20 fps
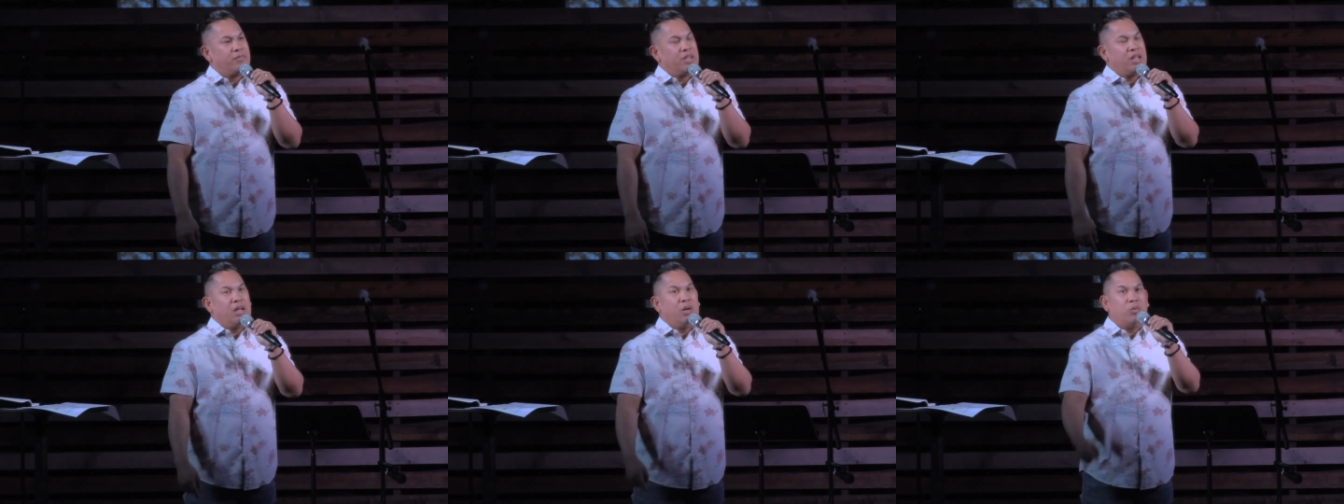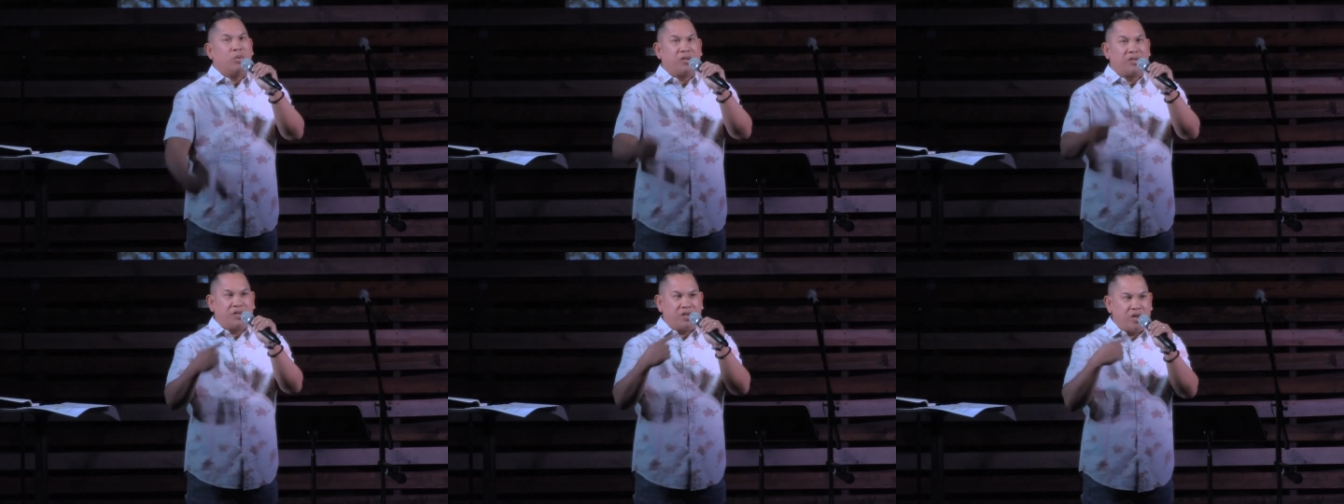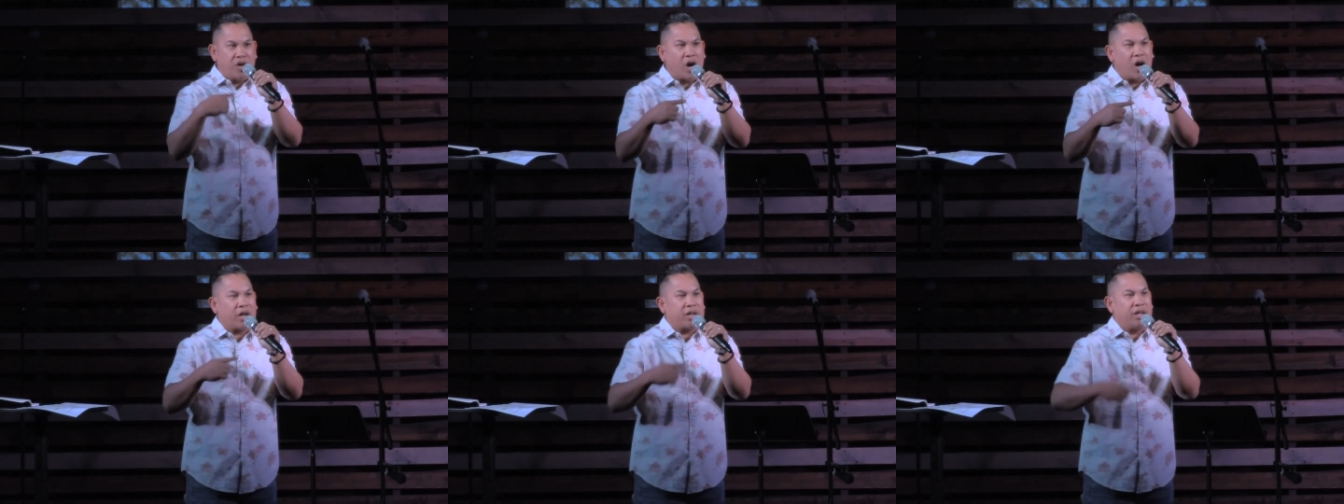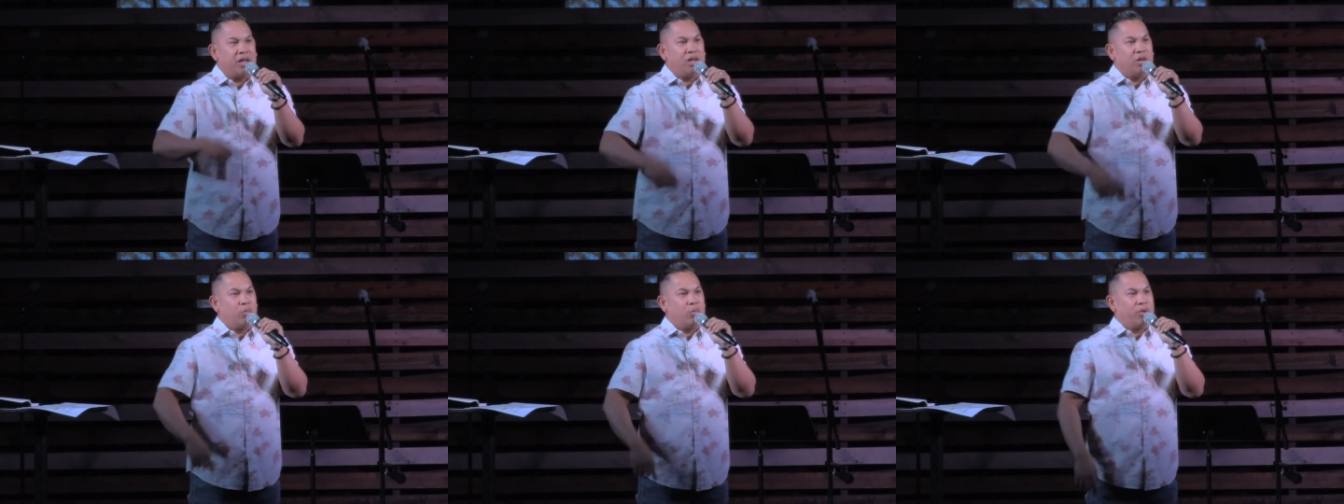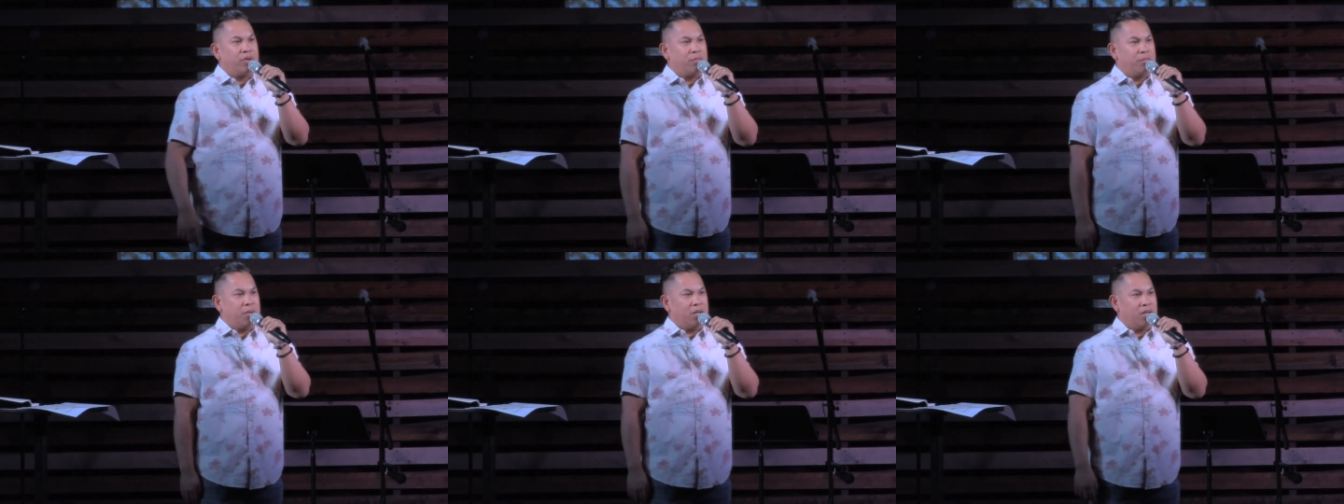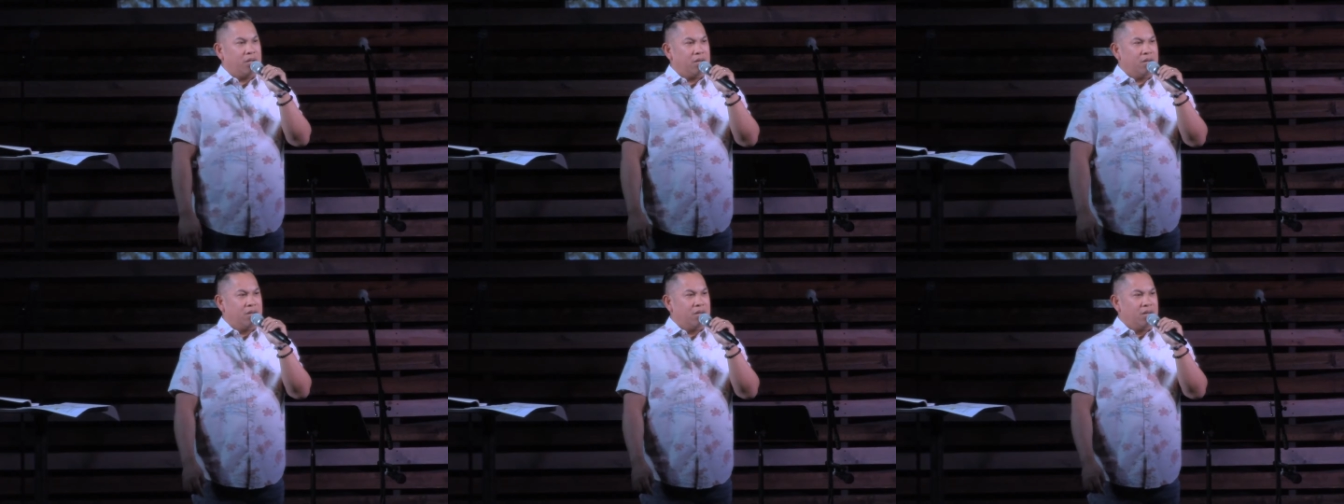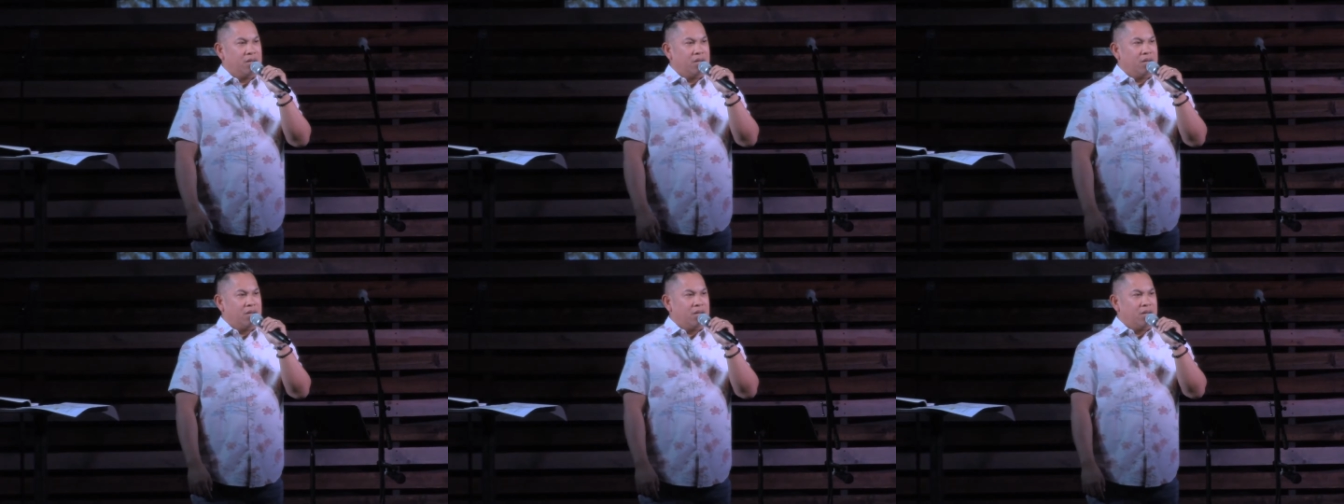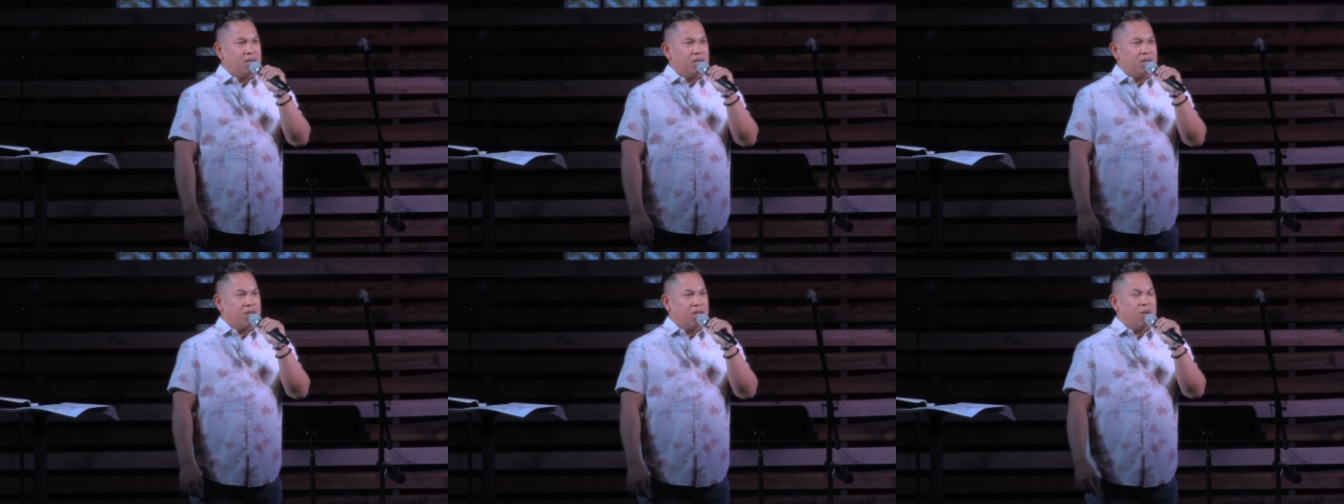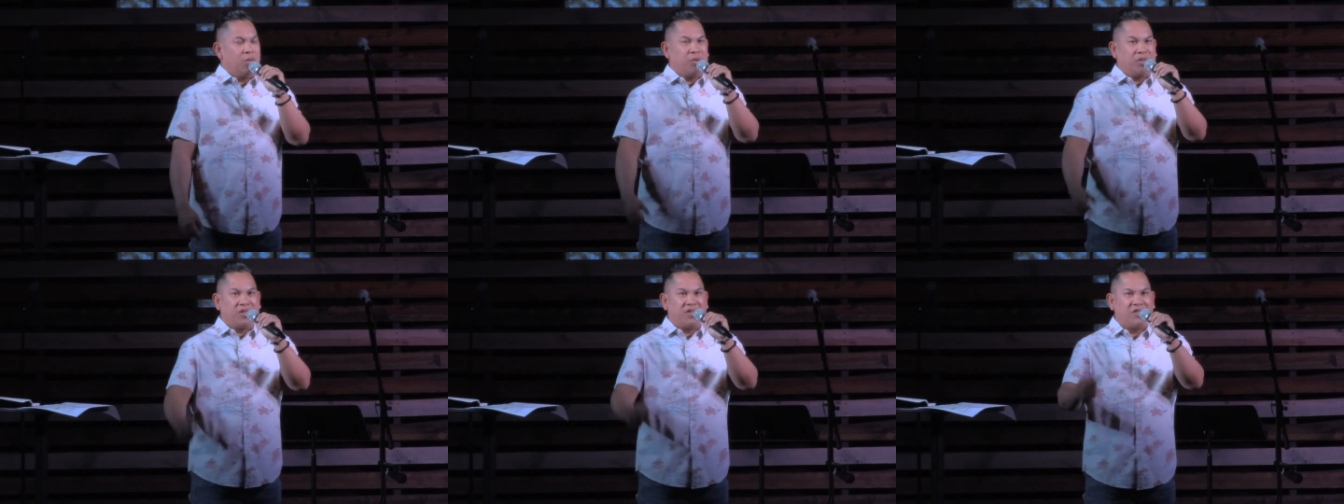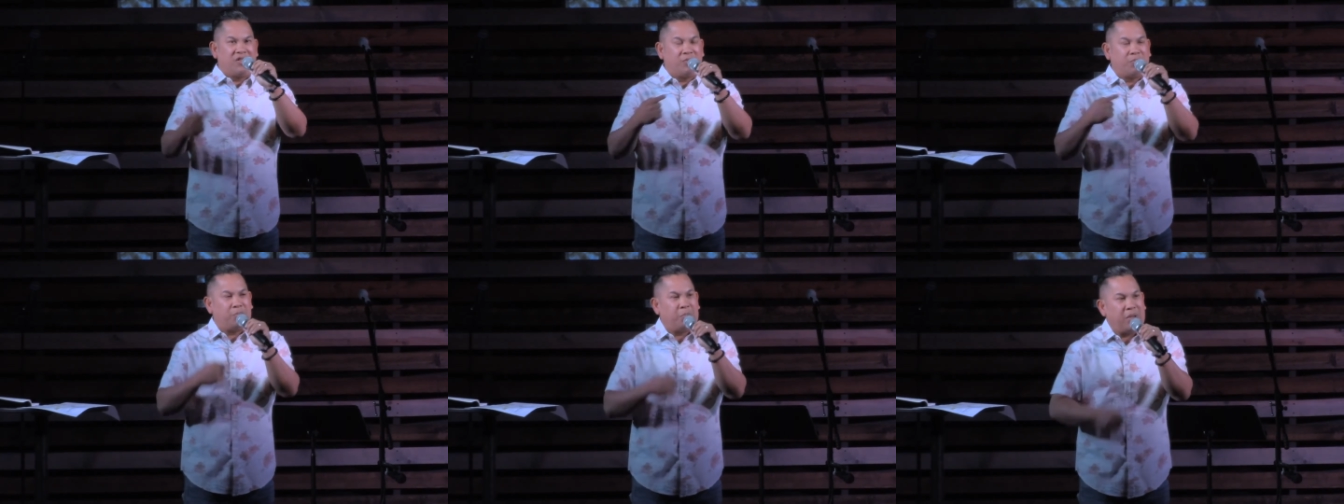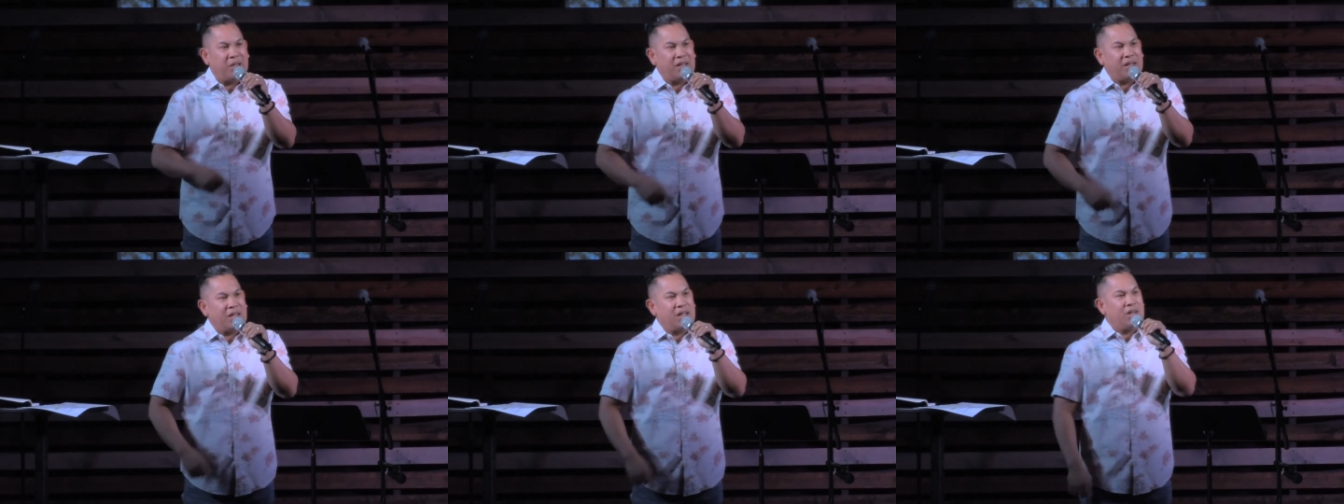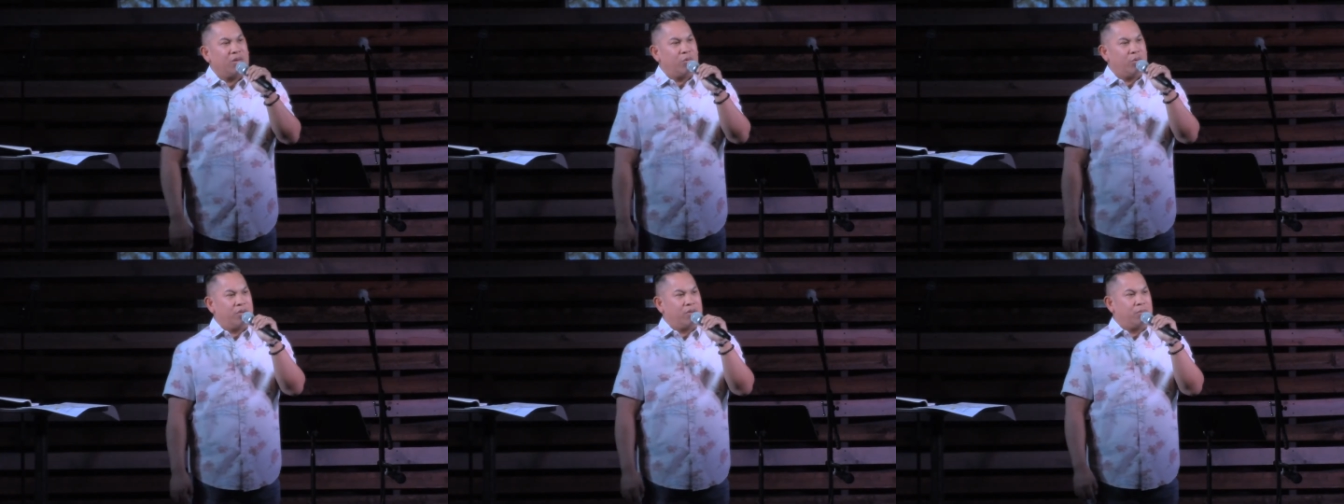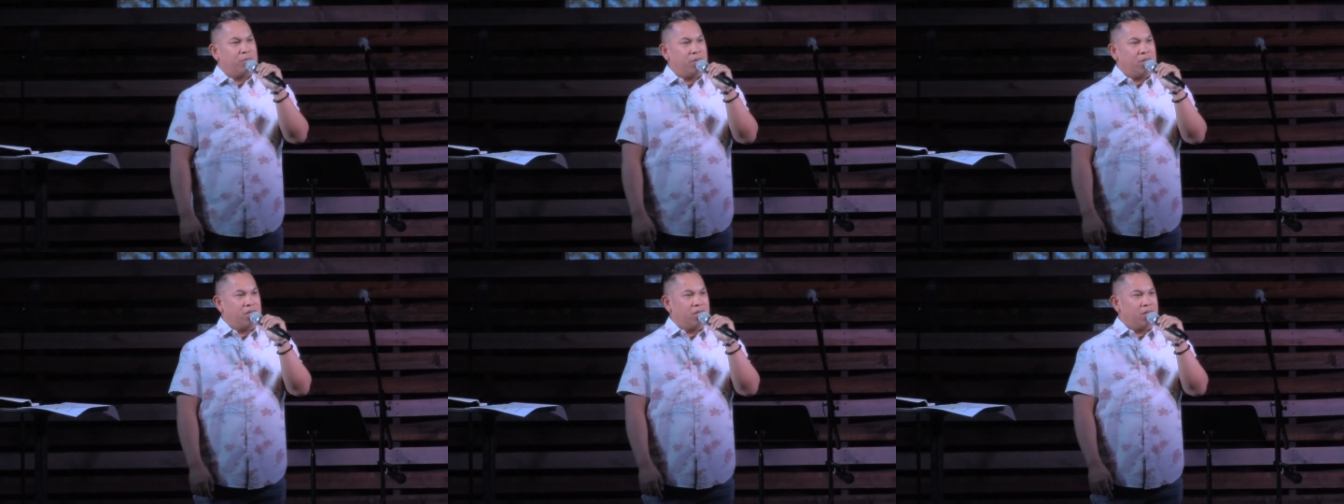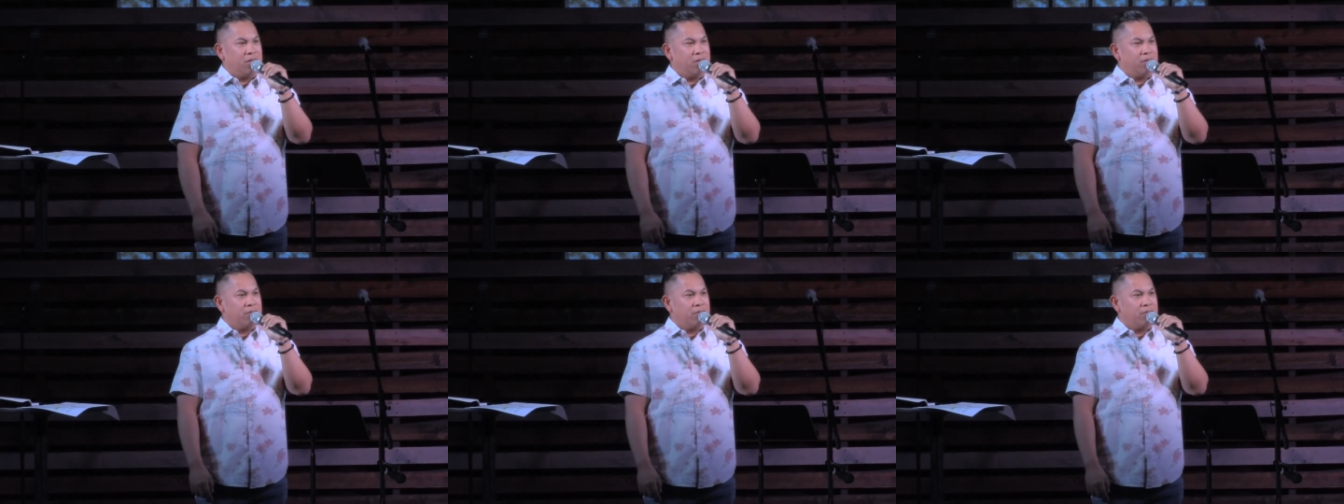He was talking with me. He was speaking with me.